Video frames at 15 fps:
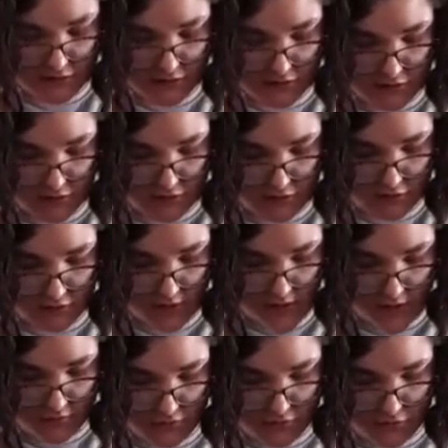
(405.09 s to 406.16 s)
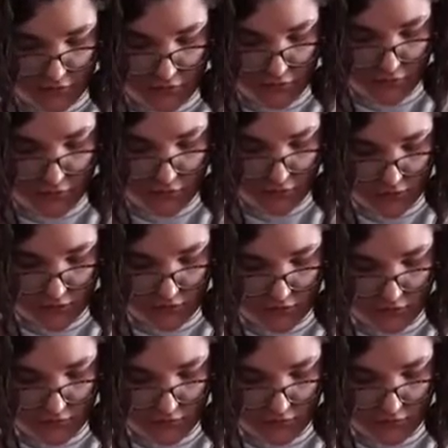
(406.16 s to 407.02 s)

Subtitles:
do outdoor